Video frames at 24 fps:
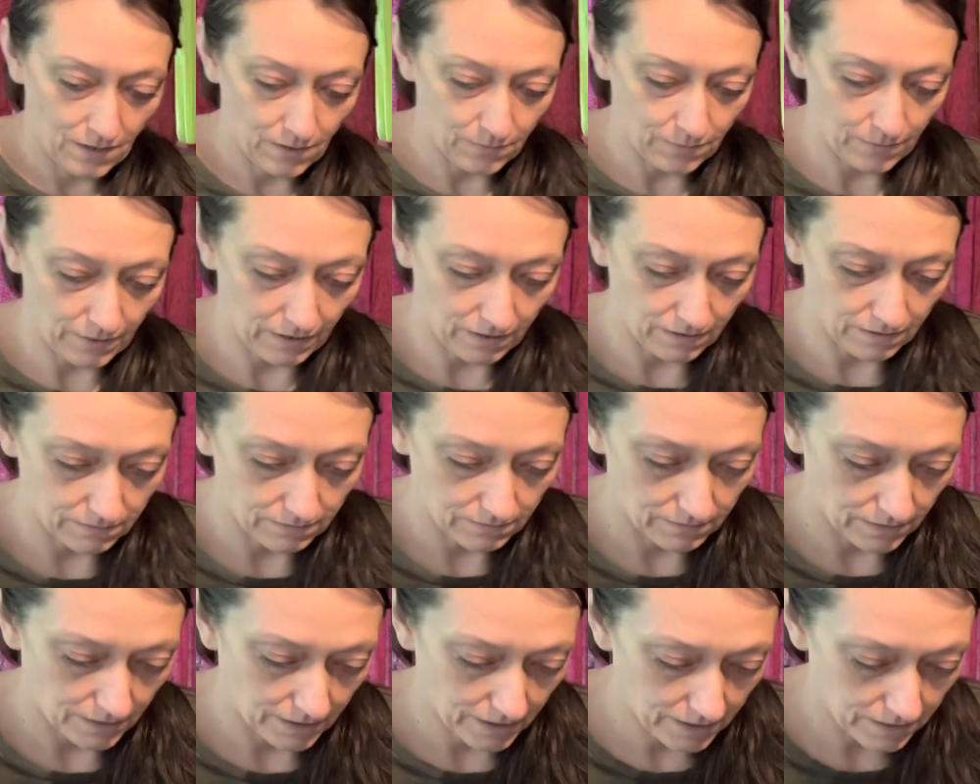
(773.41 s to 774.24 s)
Right,
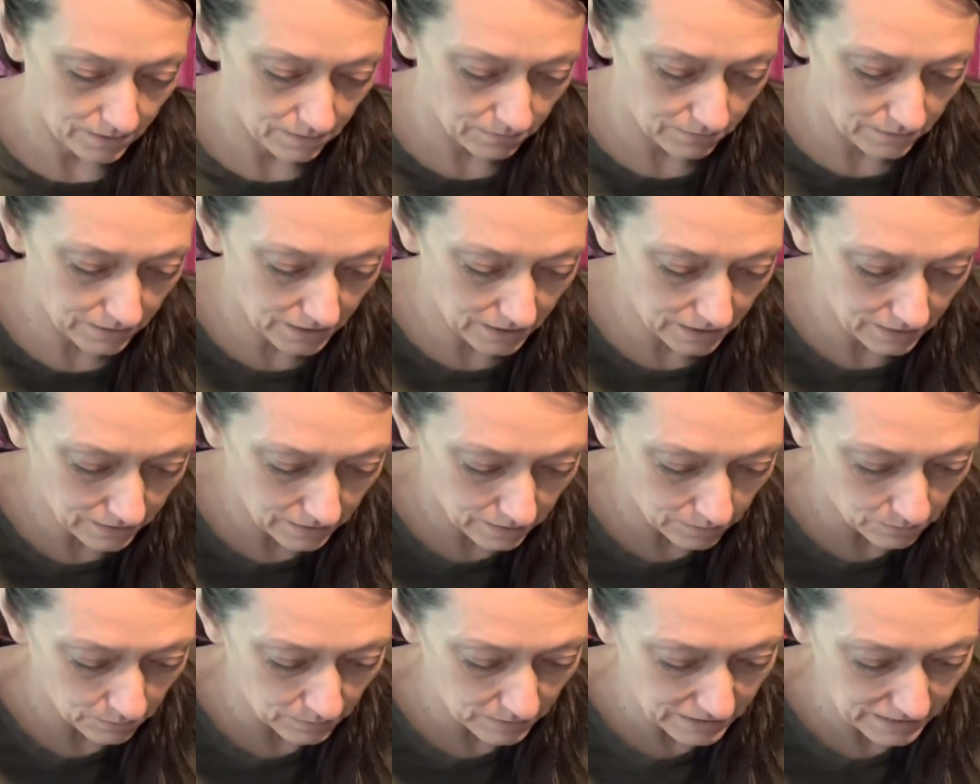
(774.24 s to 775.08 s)
I don't think
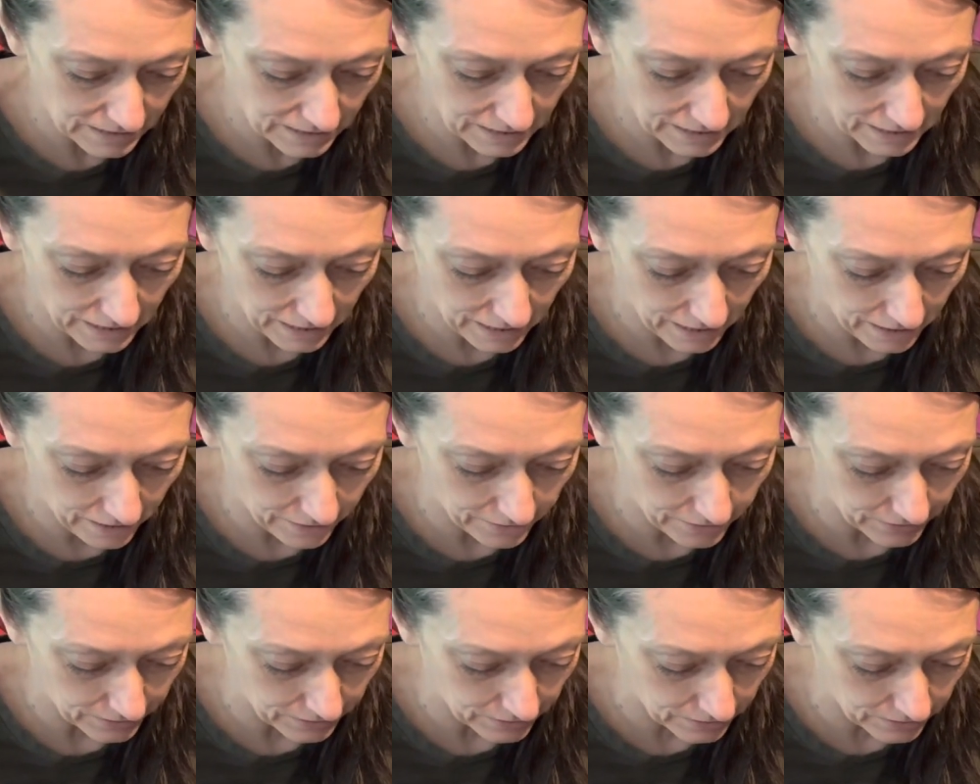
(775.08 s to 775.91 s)
there was any
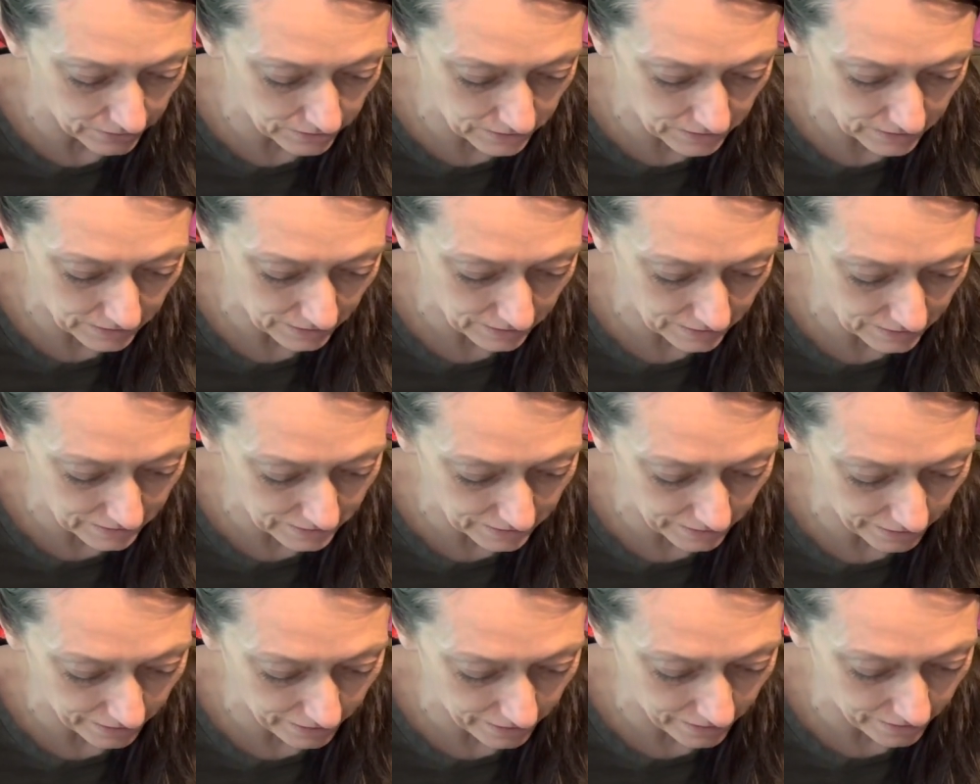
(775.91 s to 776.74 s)
others because
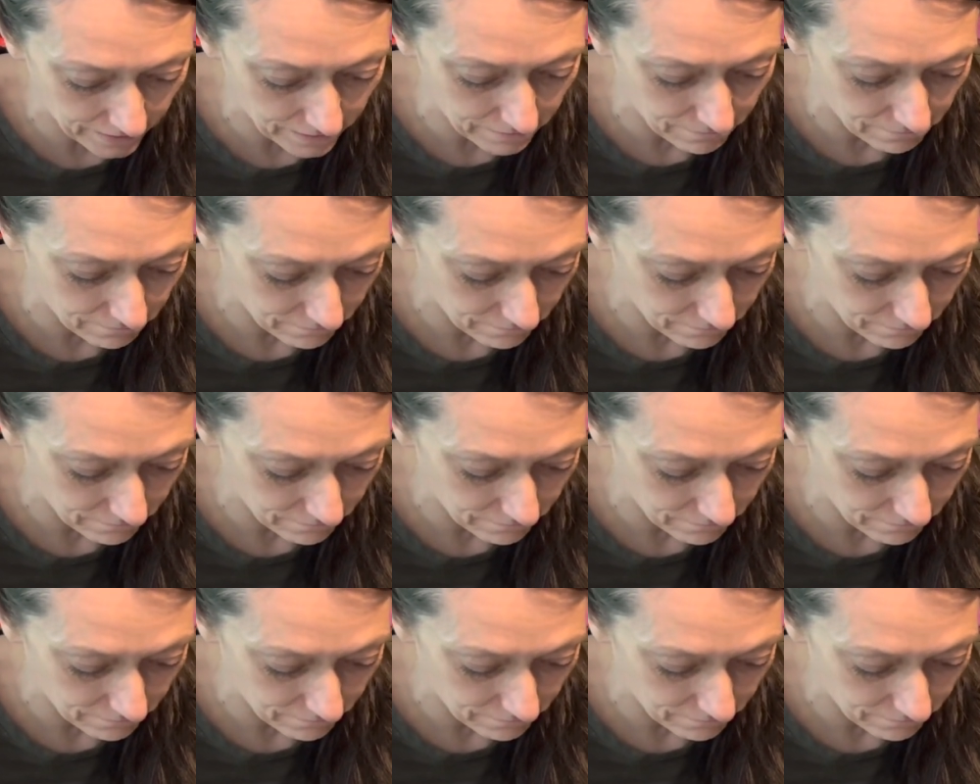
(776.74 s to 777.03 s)
i